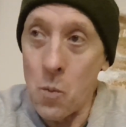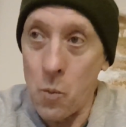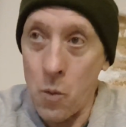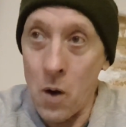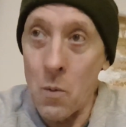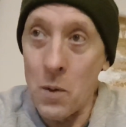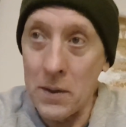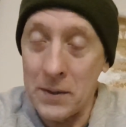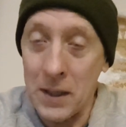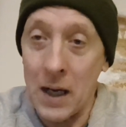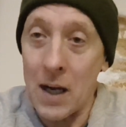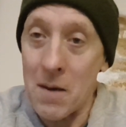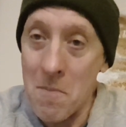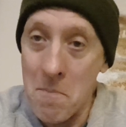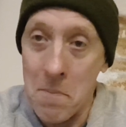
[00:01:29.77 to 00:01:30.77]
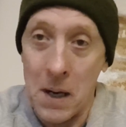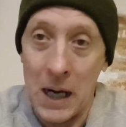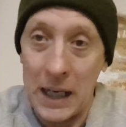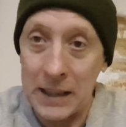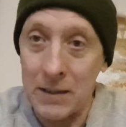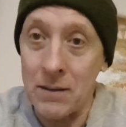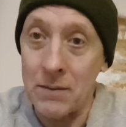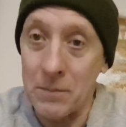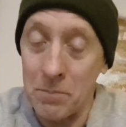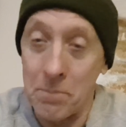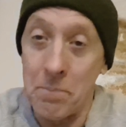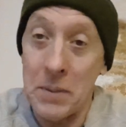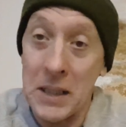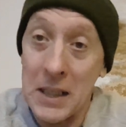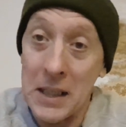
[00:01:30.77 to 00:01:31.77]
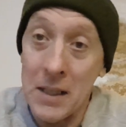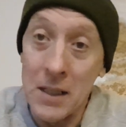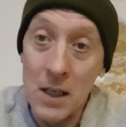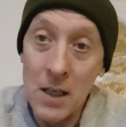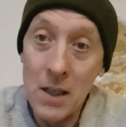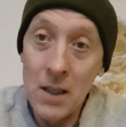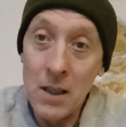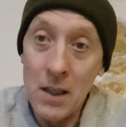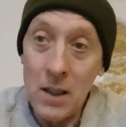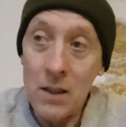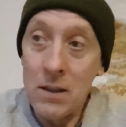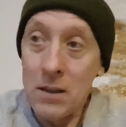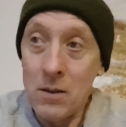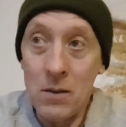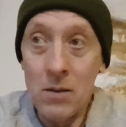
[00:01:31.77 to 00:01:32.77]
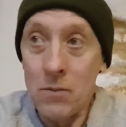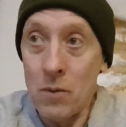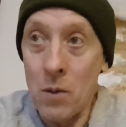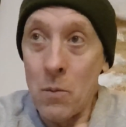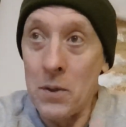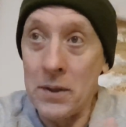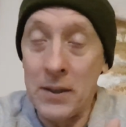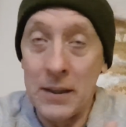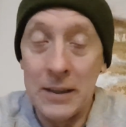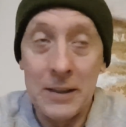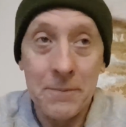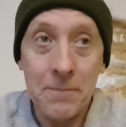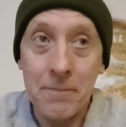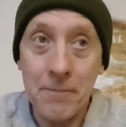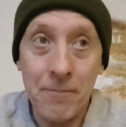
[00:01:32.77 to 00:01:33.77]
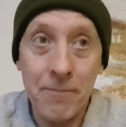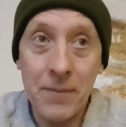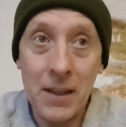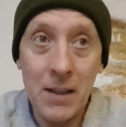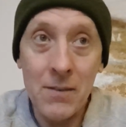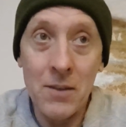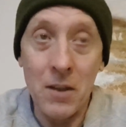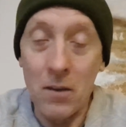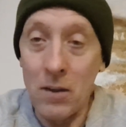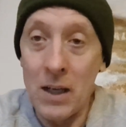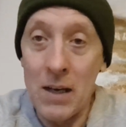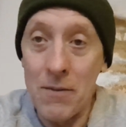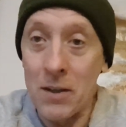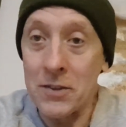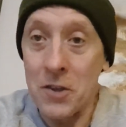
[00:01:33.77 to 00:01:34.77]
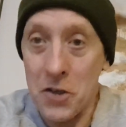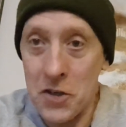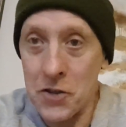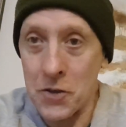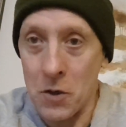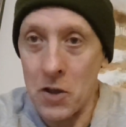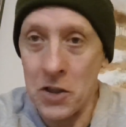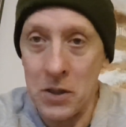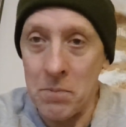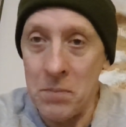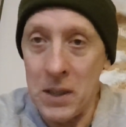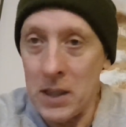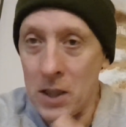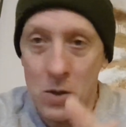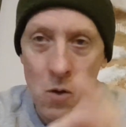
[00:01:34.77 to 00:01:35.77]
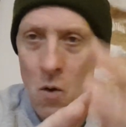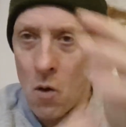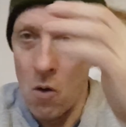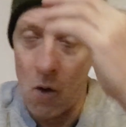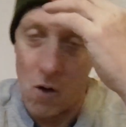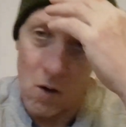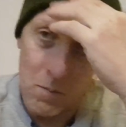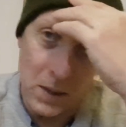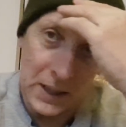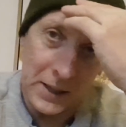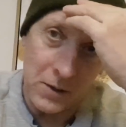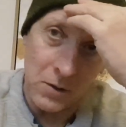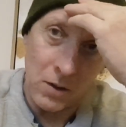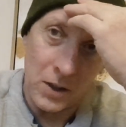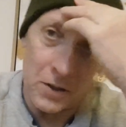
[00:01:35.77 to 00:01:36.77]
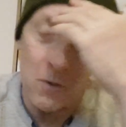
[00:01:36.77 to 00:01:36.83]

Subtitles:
what would the impact be? What would the level of destruction be? You go, oh my God,